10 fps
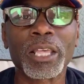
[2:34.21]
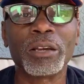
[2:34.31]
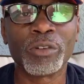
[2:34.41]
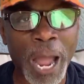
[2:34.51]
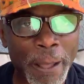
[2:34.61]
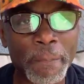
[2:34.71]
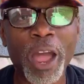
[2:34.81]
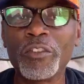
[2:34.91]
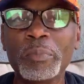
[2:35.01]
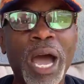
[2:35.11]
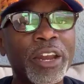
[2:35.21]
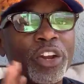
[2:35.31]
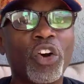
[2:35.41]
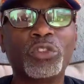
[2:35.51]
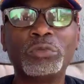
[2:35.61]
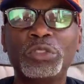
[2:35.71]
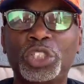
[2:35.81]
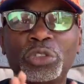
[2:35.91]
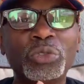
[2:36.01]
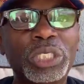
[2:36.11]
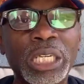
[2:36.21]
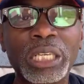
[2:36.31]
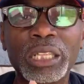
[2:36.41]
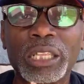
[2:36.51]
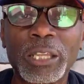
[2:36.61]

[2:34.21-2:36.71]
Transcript: Right? Everybody knows Juneteenth,